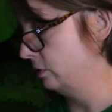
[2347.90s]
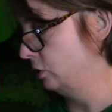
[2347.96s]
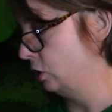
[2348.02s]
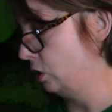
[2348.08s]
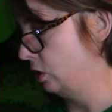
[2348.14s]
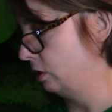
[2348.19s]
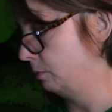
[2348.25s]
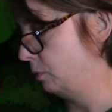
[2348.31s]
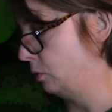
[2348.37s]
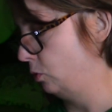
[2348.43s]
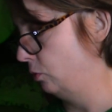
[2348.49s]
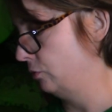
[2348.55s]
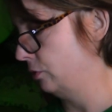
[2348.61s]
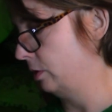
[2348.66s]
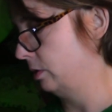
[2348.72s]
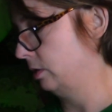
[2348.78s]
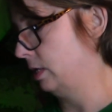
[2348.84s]
long
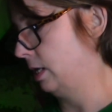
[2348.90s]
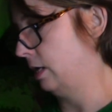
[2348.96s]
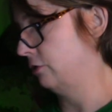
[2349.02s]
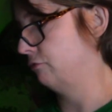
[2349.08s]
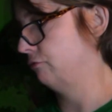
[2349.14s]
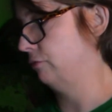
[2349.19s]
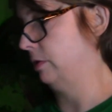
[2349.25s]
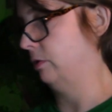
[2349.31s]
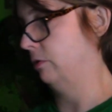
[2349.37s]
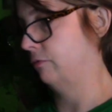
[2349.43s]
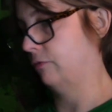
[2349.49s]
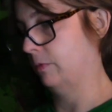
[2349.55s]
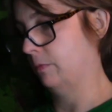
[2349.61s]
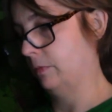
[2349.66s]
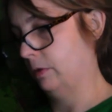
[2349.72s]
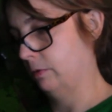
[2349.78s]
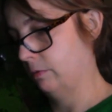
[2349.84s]
poles at last reared
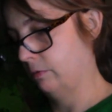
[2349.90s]
from the